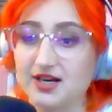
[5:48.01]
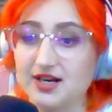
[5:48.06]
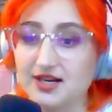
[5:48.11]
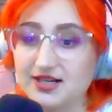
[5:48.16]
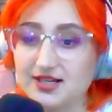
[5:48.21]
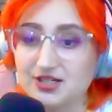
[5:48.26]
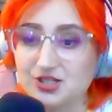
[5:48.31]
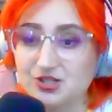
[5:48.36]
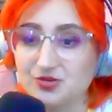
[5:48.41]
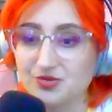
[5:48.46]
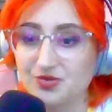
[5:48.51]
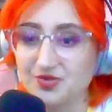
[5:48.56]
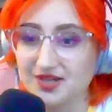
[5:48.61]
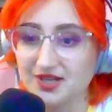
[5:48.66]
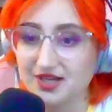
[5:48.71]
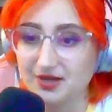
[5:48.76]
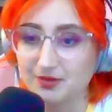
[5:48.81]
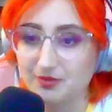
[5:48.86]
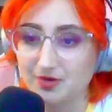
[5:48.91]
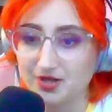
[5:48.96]
and I don't think
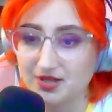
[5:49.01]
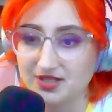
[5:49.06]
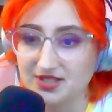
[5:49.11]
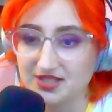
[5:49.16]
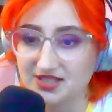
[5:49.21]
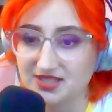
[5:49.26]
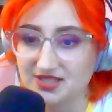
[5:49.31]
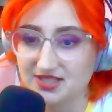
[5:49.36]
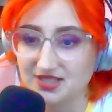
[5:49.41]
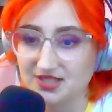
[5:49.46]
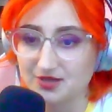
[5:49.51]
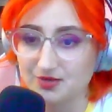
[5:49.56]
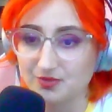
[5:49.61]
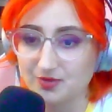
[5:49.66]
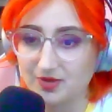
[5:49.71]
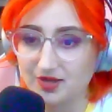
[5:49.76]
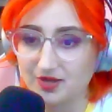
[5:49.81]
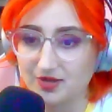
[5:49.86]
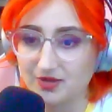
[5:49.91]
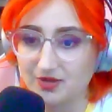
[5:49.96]
I want to stick
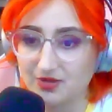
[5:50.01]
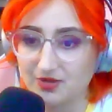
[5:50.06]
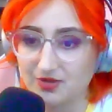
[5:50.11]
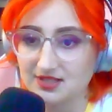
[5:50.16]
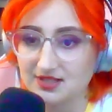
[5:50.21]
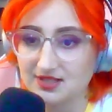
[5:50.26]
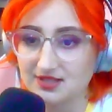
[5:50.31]
with